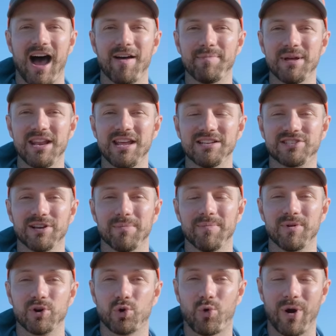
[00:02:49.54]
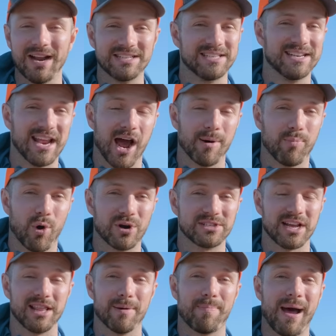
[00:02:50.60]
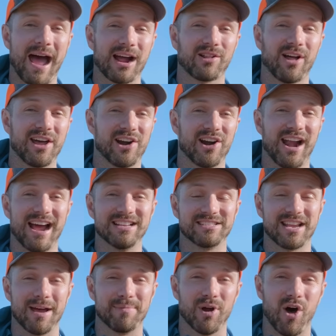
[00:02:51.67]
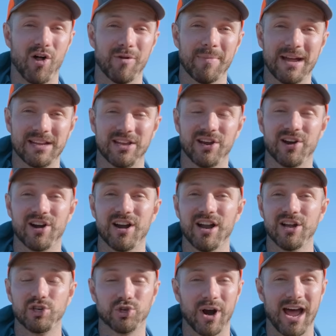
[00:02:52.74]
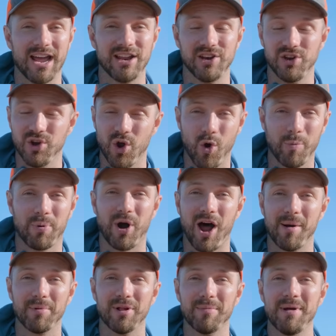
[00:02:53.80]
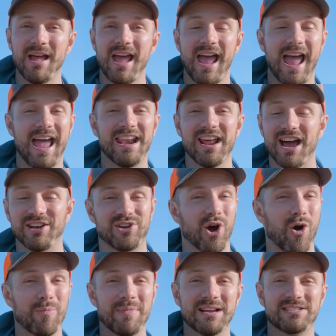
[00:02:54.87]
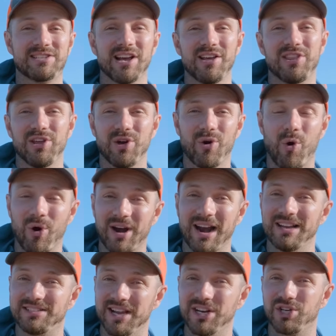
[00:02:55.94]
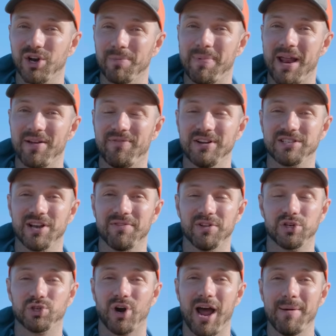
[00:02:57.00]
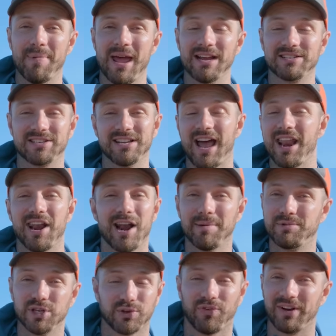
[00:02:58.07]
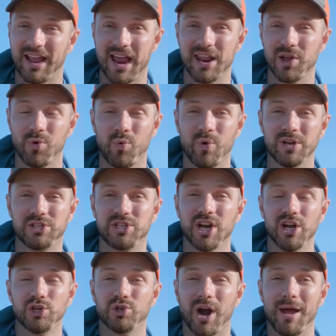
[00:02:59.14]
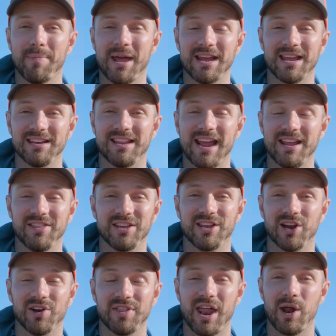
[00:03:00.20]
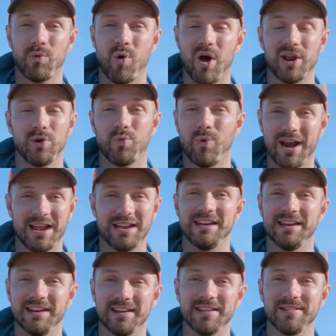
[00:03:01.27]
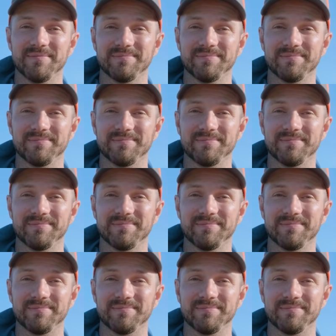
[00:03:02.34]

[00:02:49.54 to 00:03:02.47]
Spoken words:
I've been in some crazy downpours, and the pack liner has kept all of my gear dry, no problem. And I don't miss the organizational benefits of the dry bag, because I ended up just forgetting which dry bag contained the gear that I wanted when I needed it.